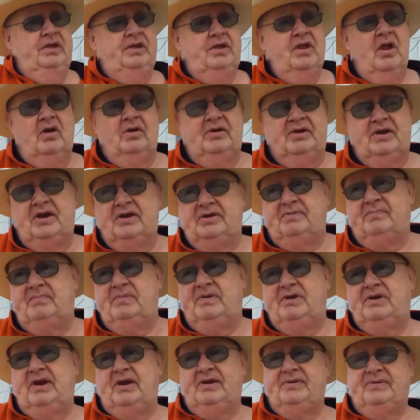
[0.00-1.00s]

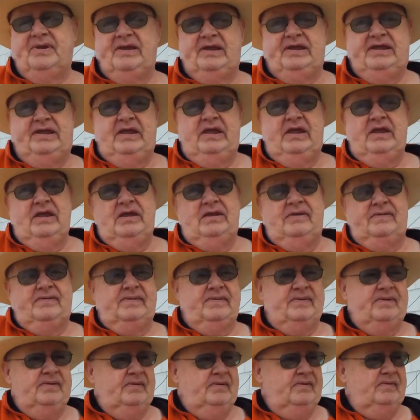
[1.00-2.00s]
just in
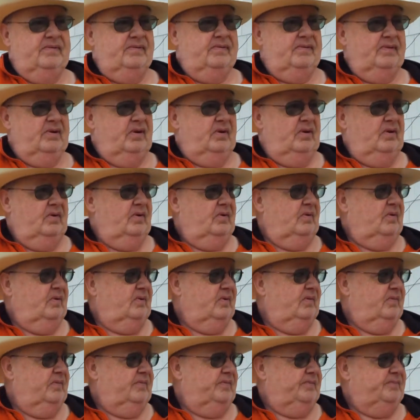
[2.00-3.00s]
case.
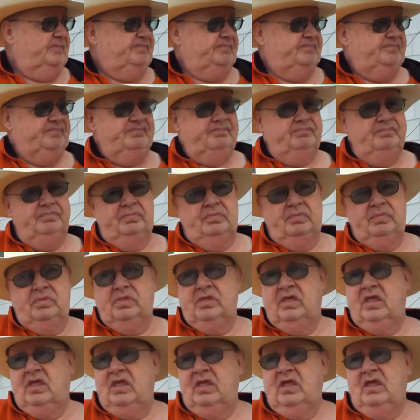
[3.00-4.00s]
So,
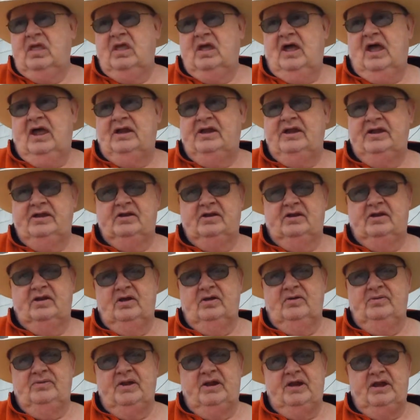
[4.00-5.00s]
I didn't
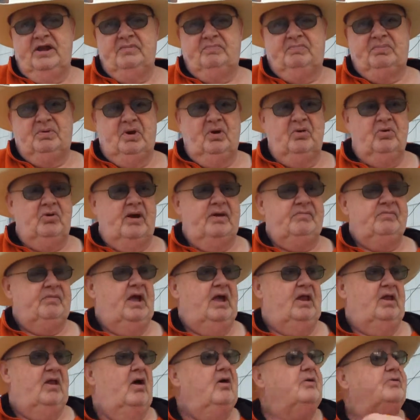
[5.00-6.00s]
lose any program.
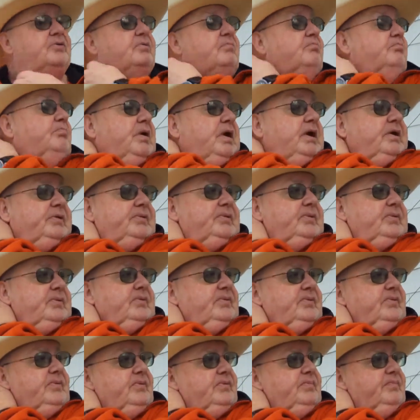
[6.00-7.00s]
I lost some
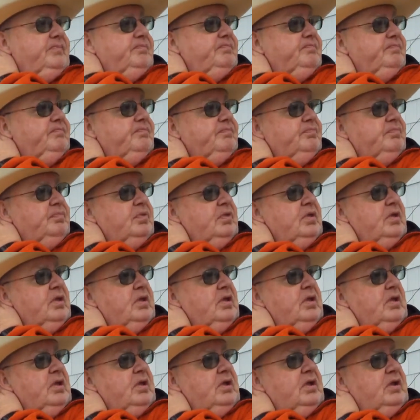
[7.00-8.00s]
pictures,
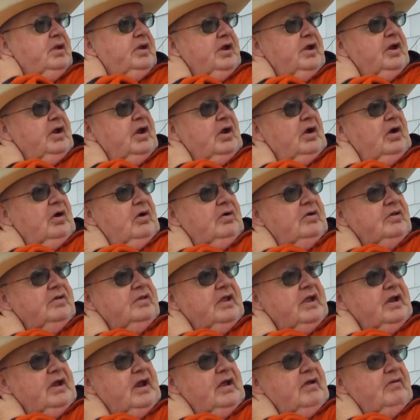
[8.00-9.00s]

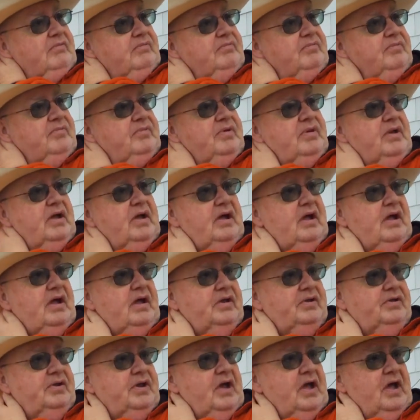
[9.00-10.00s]
that I've
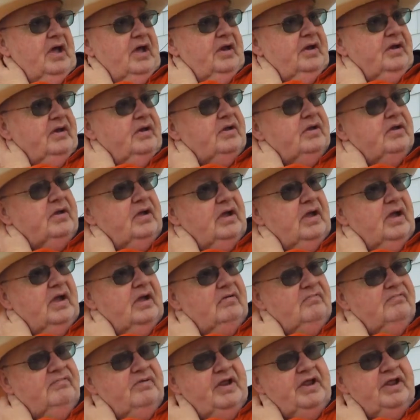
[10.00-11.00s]
done,
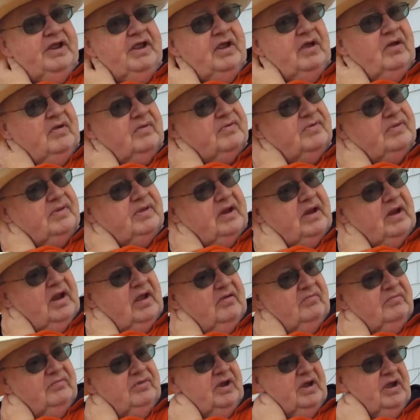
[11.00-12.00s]
videos that
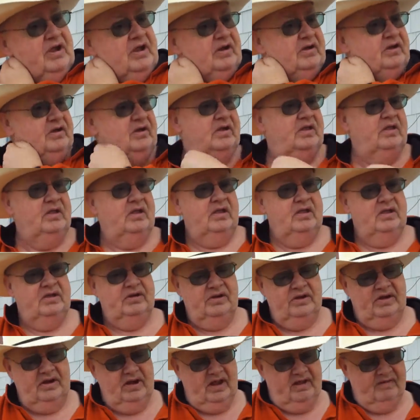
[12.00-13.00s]
I've done,
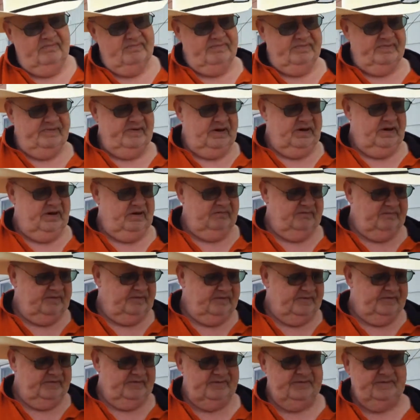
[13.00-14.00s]
that I've saved.
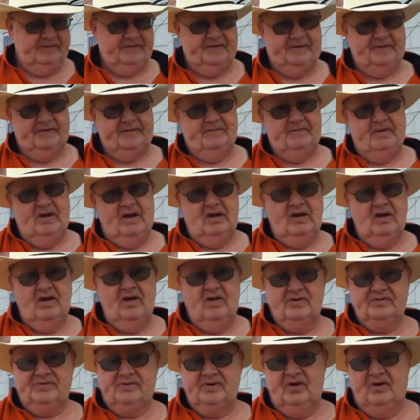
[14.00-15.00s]
I
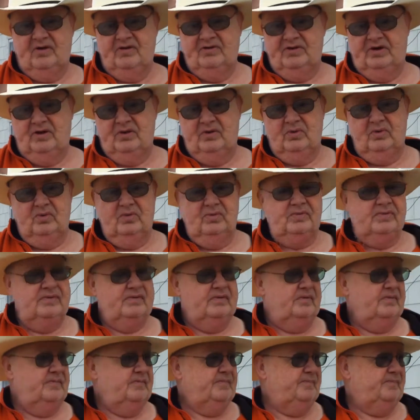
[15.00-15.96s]
lost all those.